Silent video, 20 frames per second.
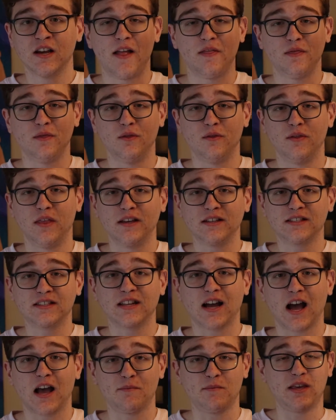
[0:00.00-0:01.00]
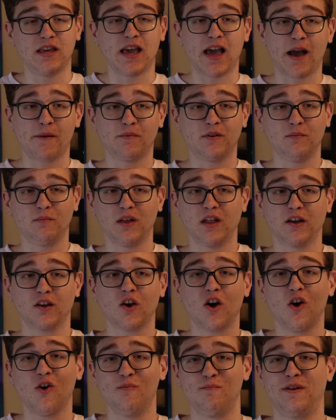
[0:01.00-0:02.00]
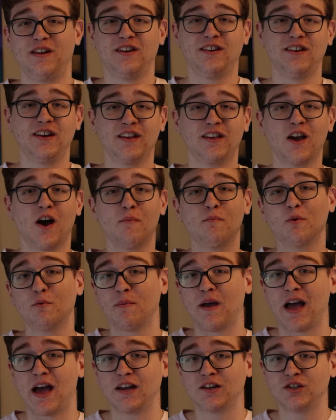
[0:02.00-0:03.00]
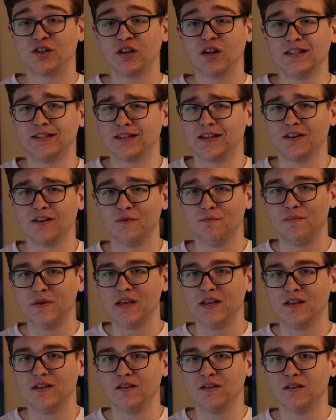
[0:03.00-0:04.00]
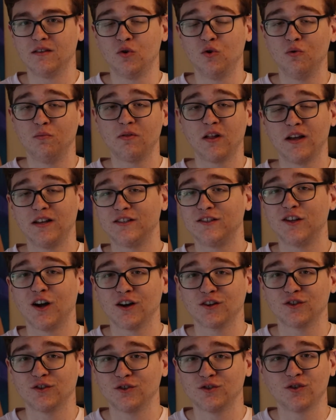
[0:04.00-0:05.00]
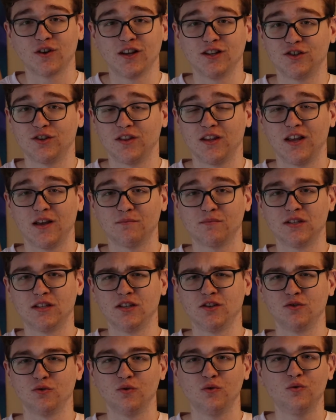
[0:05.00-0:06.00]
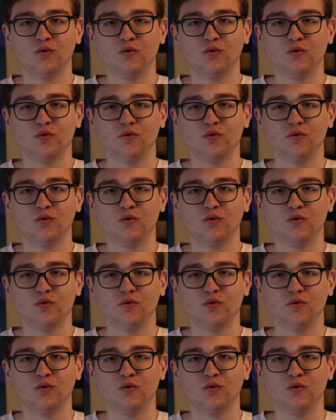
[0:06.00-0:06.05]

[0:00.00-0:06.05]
And this time he happened to be like, oh, Benedict Cumberbatch is gonna be who plays Doctor Strange in the MCU.